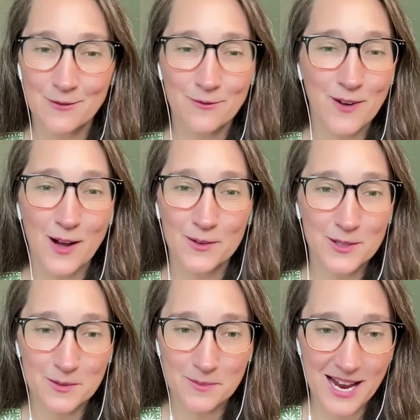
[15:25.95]
to follow
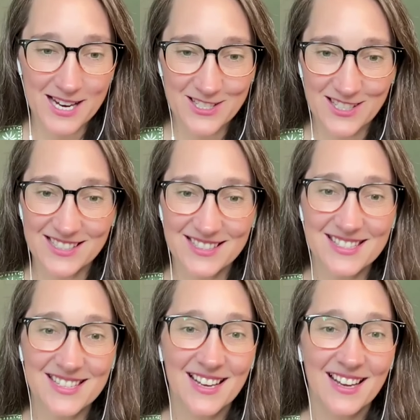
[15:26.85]
your
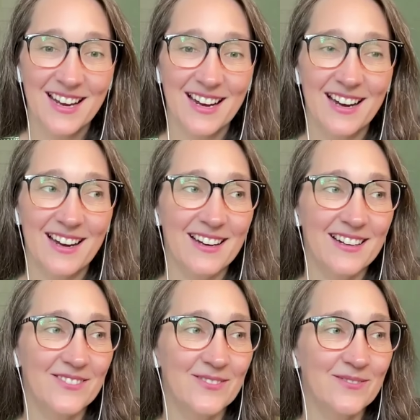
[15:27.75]
passions,
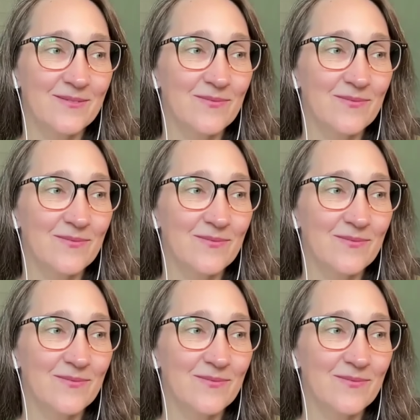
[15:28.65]
um,